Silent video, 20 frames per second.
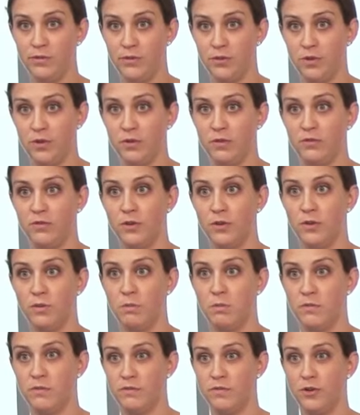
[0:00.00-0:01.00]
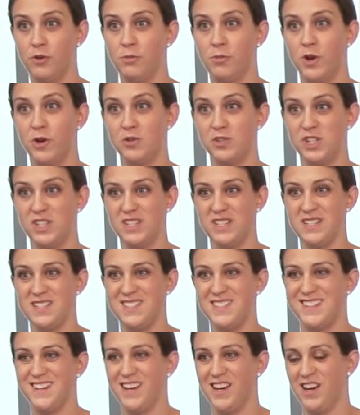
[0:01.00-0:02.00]
through full
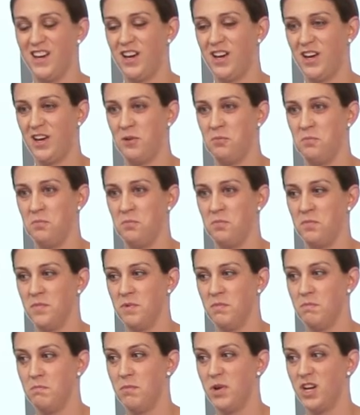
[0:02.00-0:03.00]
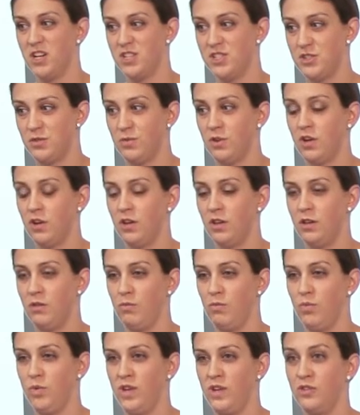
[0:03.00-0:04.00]
motions much,
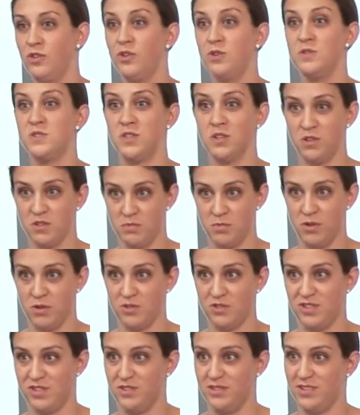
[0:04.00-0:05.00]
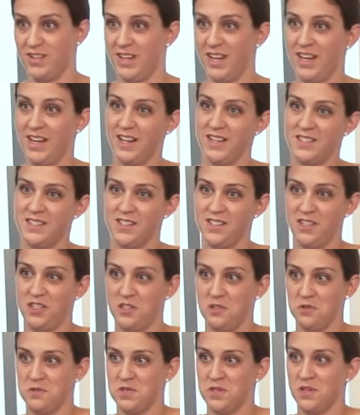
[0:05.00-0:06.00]
we lose those motions. Again, it's the
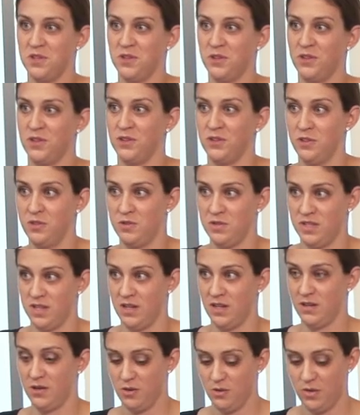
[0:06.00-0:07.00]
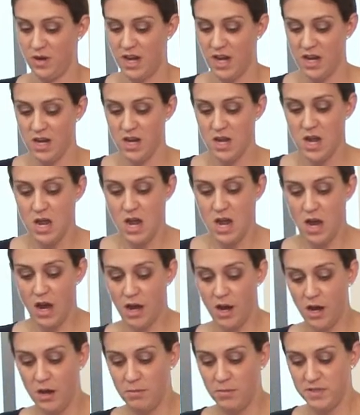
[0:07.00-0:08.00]
use it or the lose it, okay?
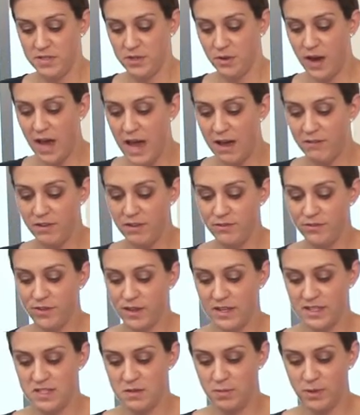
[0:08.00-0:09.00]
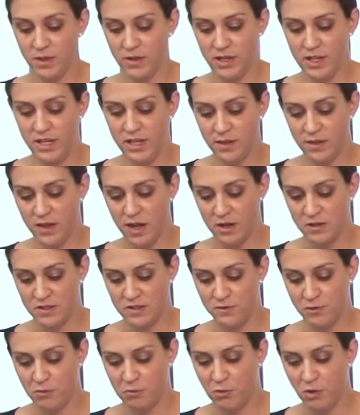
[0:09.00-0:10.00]
So having flexibility
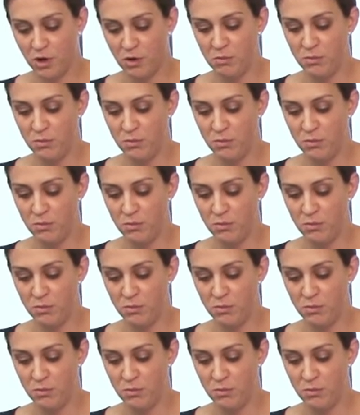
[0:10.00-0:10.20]
allows for more